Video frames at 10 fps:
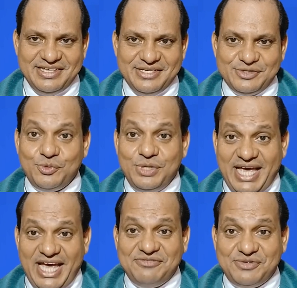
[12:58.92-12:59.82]
So we
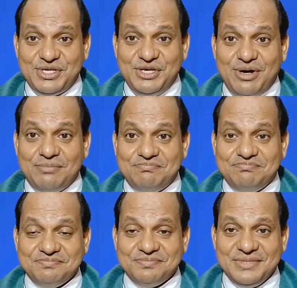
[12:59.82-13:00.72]
have to give up
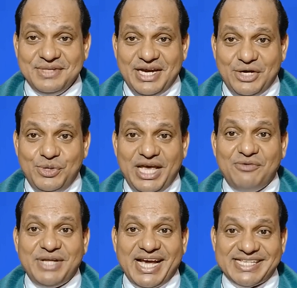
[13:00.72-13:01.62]
and we have
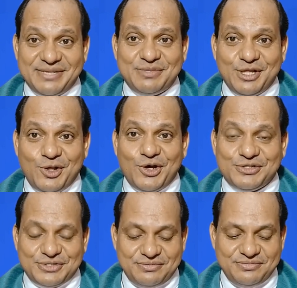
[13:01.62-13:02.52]
to accept the Lord